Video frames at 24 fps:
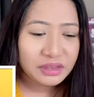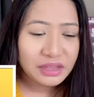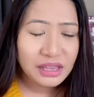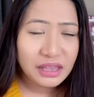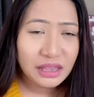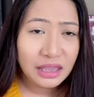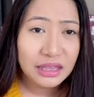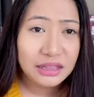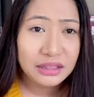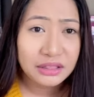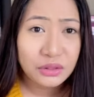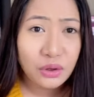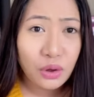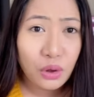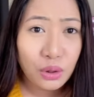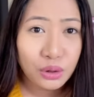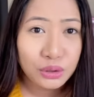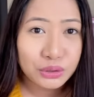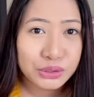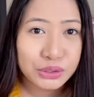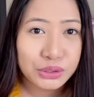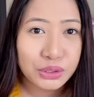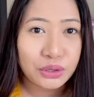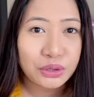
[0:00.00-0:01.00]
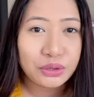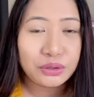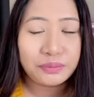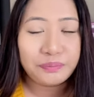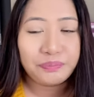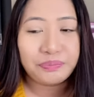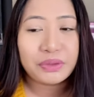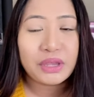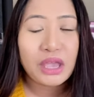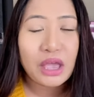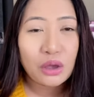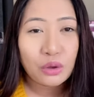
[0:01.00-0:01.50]
And also,
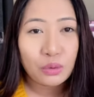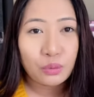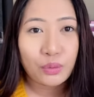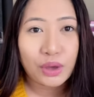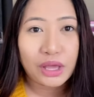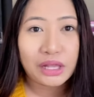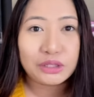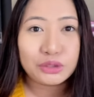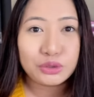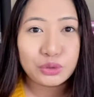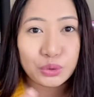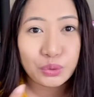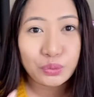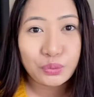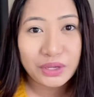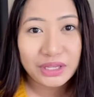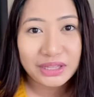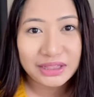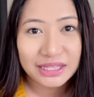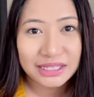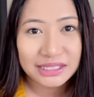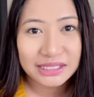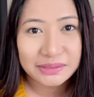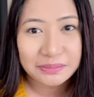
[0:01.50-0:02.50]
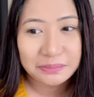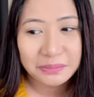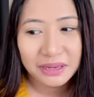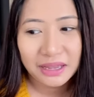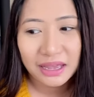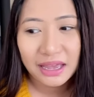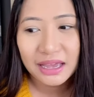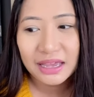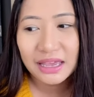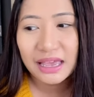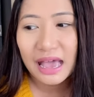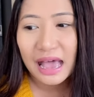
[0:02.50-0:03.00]
while doing this
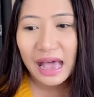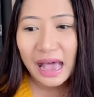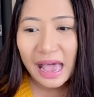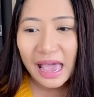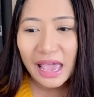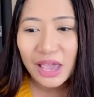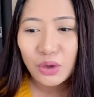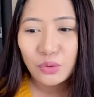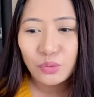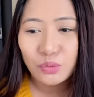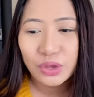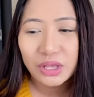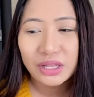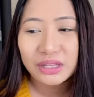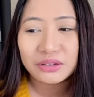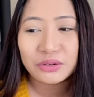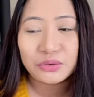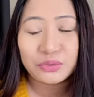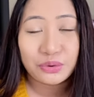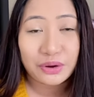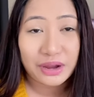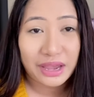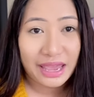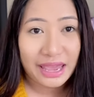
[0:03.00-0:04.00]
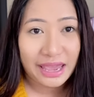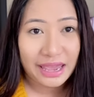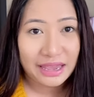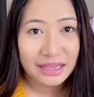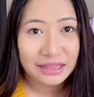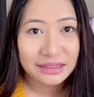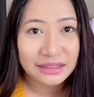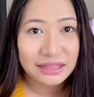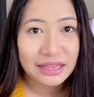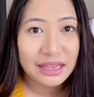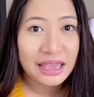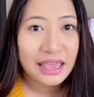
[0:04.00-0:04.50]
vlog, I will
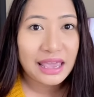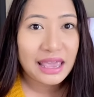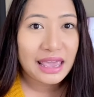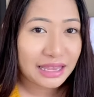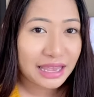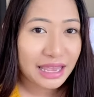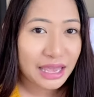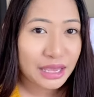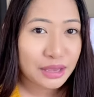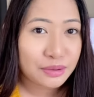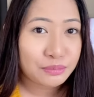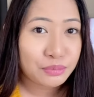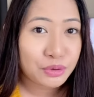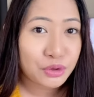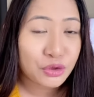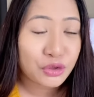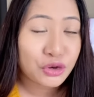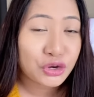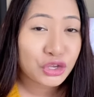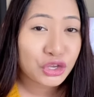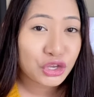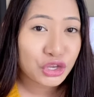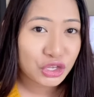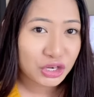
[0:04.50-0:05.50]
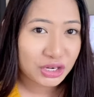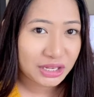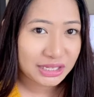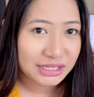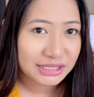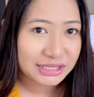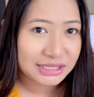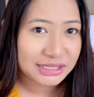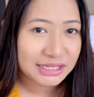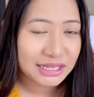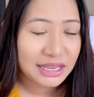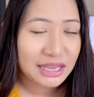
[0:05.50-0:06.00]
create a
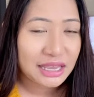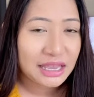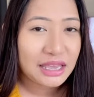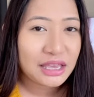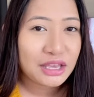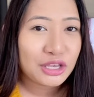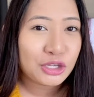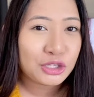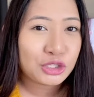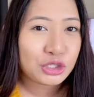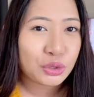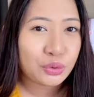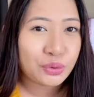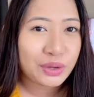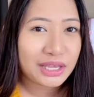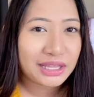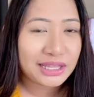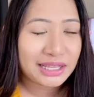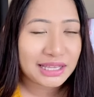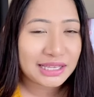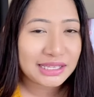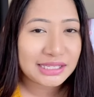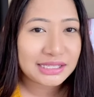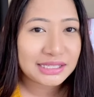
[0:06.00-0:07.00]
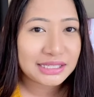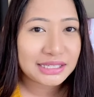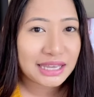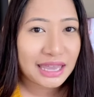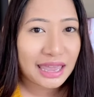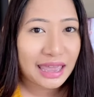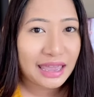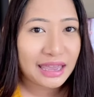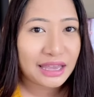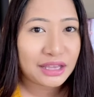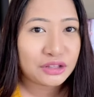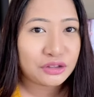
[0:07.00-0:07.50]
bjørkris. So it is a
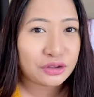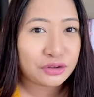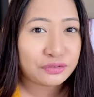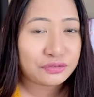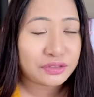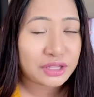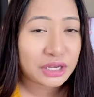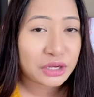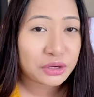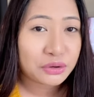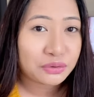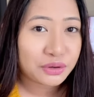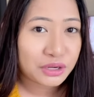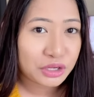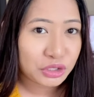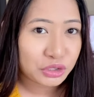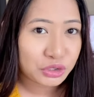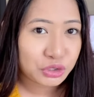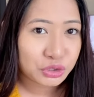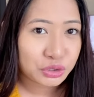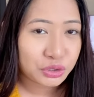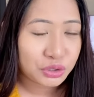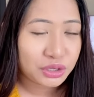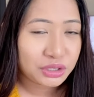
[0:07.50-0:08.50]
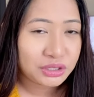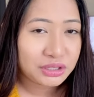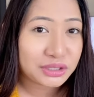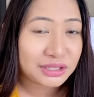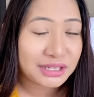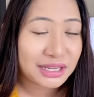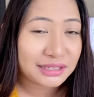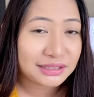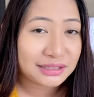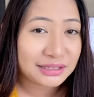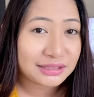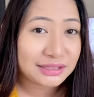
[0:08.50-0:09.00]
kind of decoration
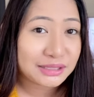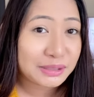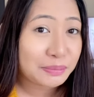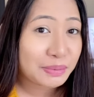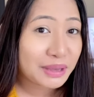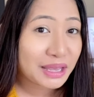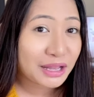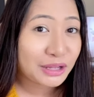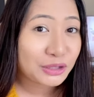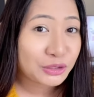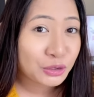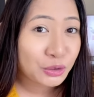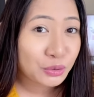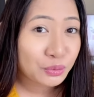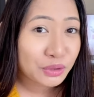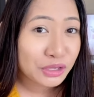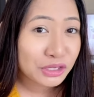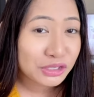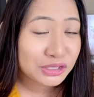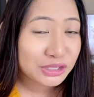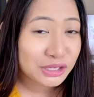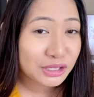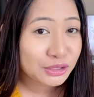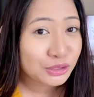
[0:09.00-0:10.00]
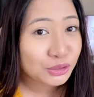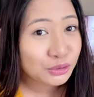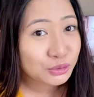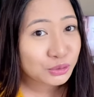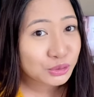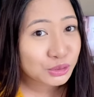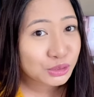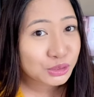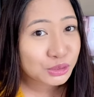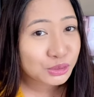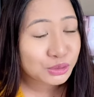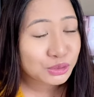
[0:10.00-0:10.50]
that a typical Norwegian
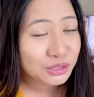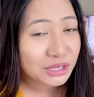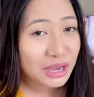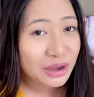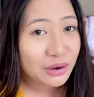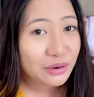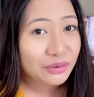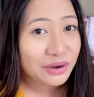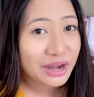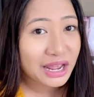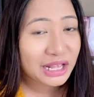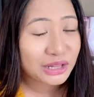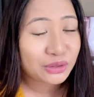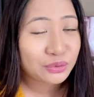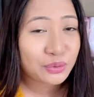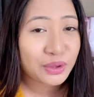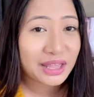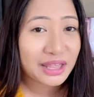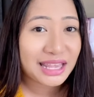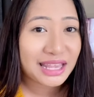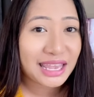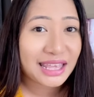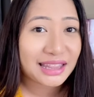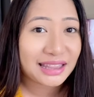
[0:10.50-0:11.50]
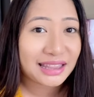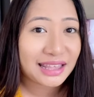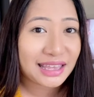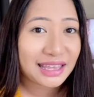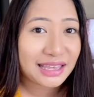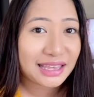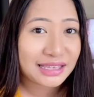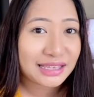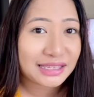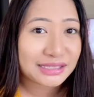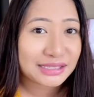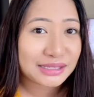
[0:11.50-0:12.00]
used to decorate when it
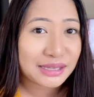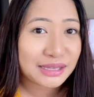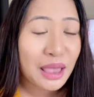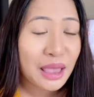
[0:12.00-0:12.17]
is